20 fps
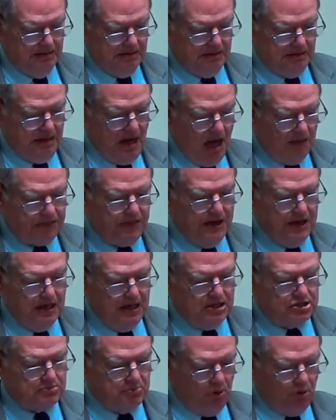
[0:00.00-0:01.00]
Nothing
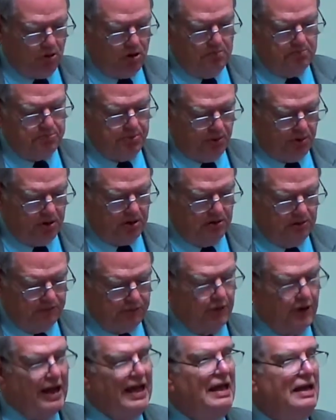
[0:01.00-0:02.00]
is more important
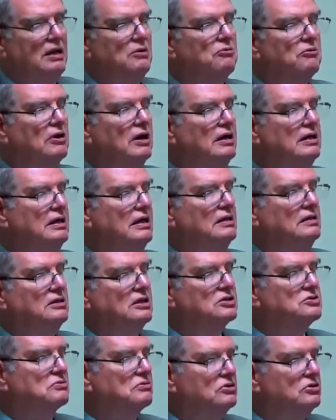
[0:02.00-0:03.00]
for anyone in
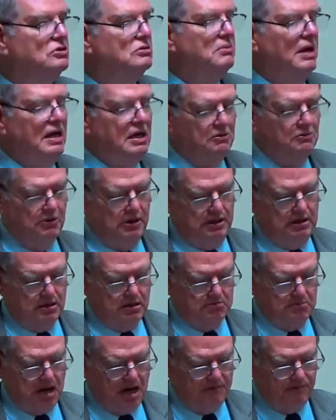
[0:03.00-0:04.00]
this room, anyone hearing
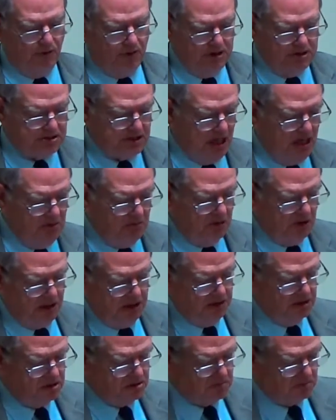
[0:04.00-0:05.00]
my voice, anyone in
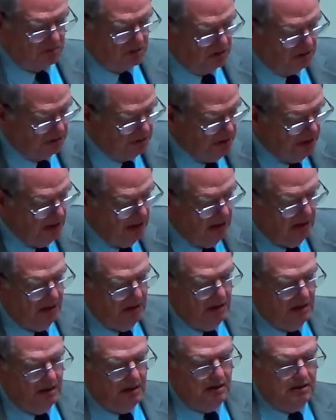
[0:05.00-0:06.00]
this world,
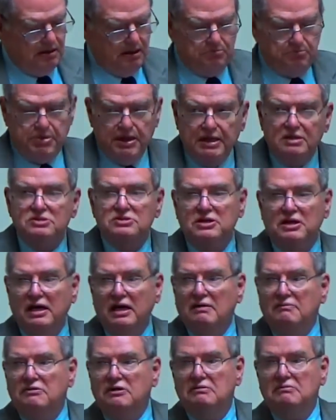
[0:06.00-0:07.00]
than being
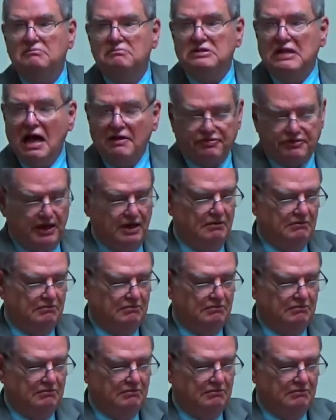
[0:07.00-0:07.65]
saved. Nothing.